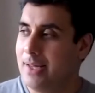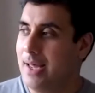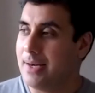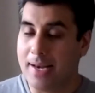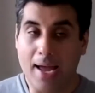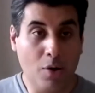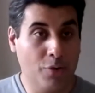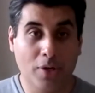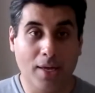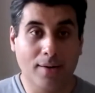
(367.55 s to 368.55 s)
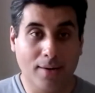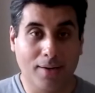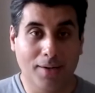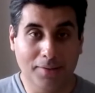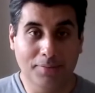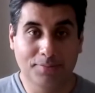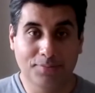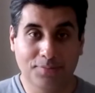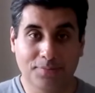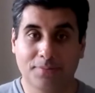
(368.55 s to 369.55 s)
And now, if you get in a car
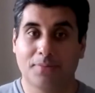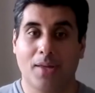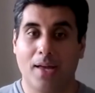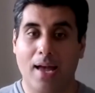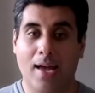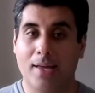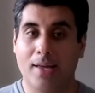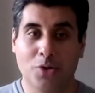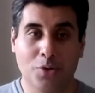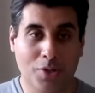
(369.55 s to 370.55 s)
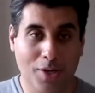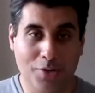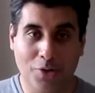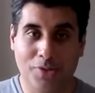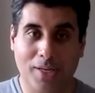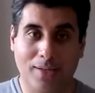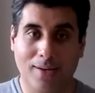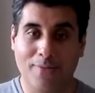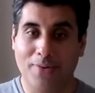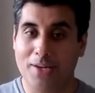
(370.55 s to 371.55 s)
and you turn your satellite
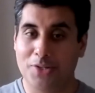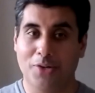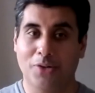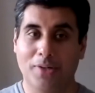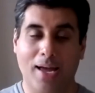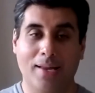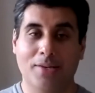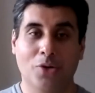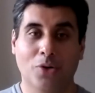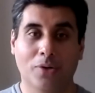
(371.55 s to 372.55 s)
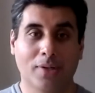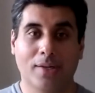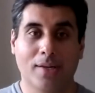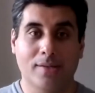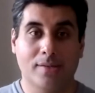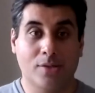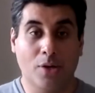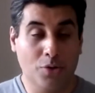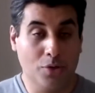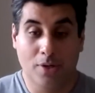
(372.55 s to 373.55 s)
navigation on and
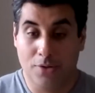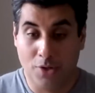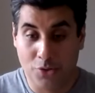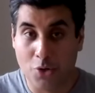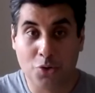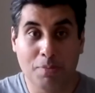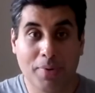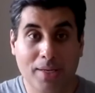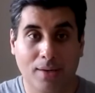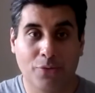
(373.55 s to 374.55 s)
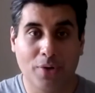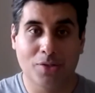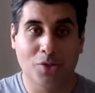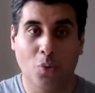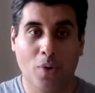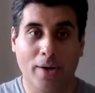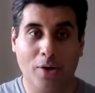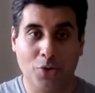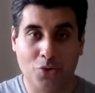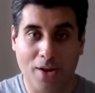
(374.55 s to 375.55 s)
the social media feed is not working
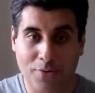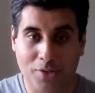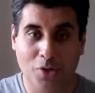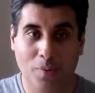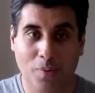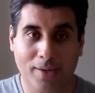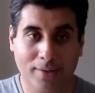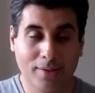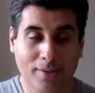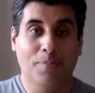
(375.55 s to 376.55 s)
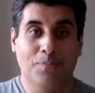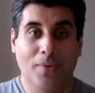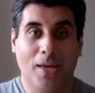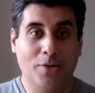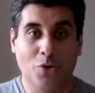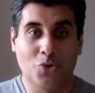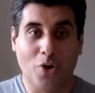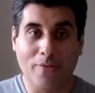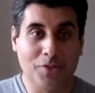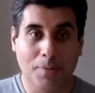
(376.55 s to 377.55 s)
or the traffic is not working, and you're
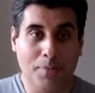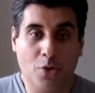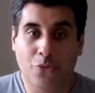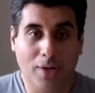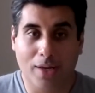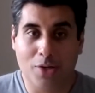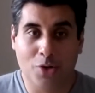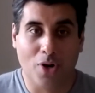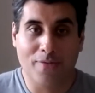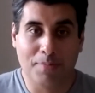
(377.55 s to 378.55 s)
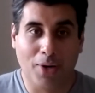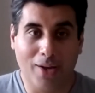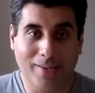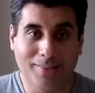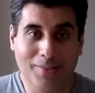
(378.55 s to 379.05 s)
driving somewhere, you feel like you're driving blind.